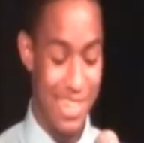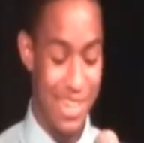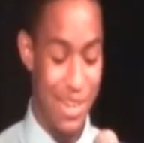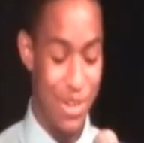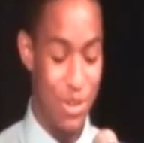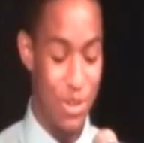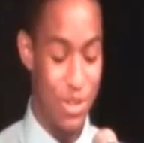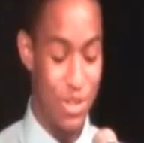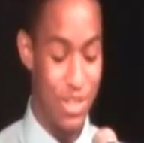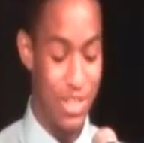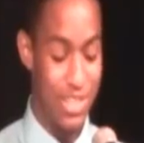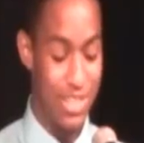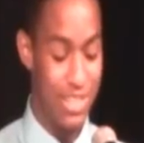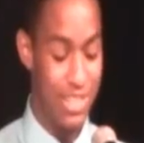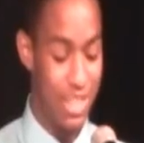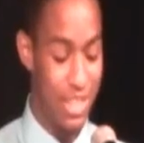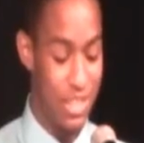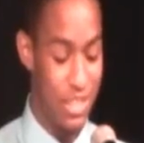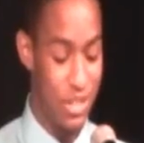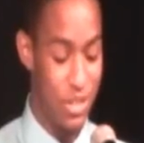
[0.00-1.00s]
It only took a
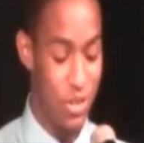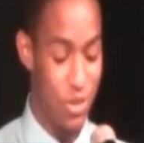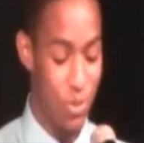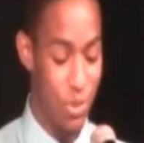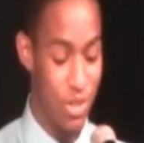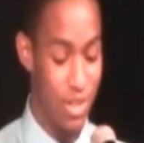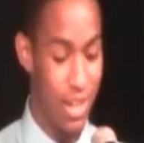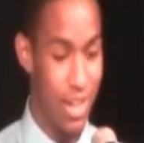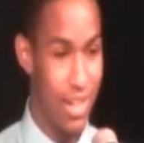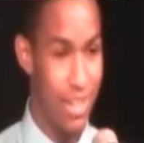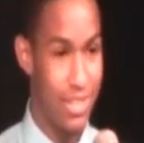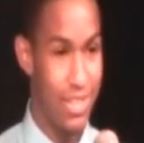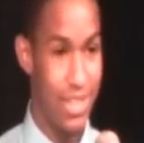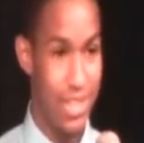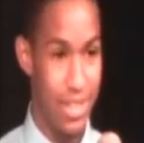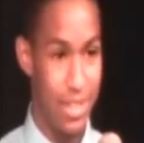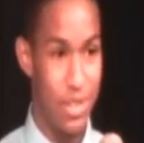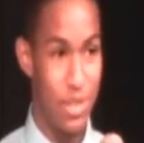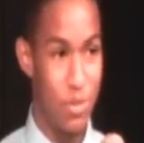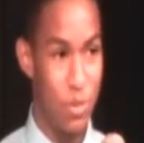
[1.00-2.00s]
session to realize,
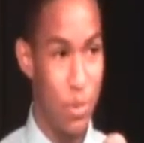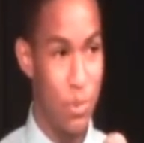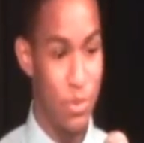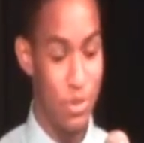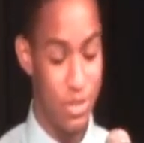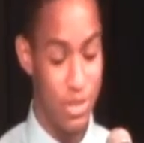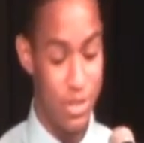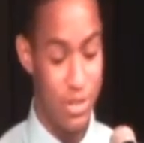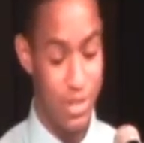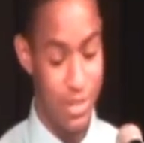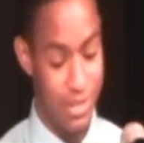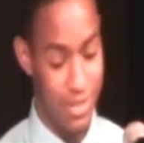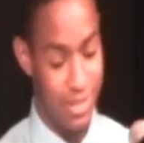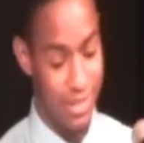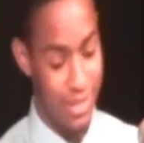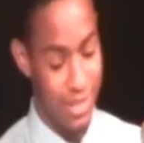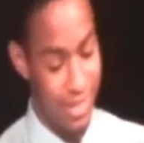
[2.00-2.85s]
hey, these people are serious.